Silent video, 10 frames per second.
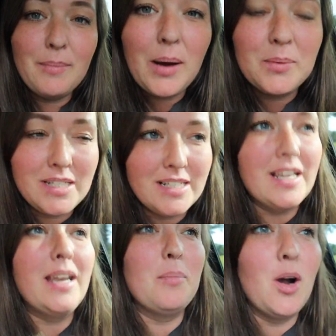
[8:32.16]
the mountains
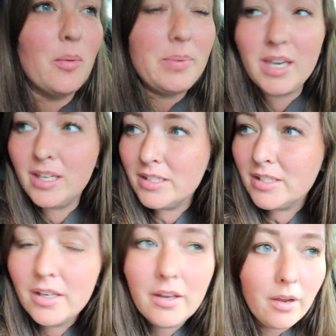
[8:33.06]
anymore
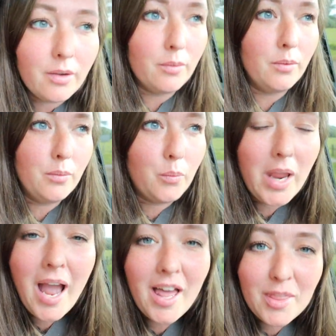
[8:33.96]
because
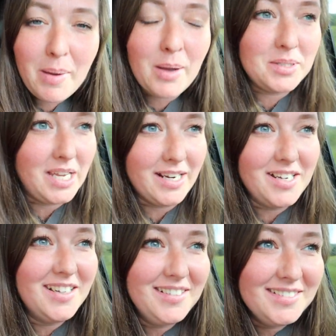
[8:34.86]
we are the mountain.
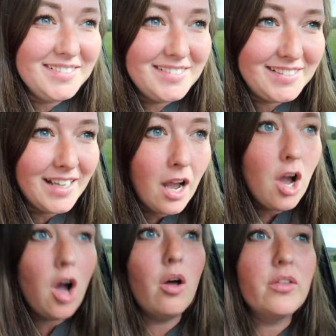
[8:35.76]

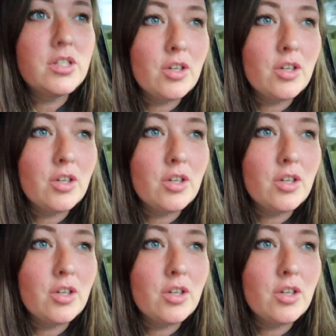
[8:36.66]
Oh, there's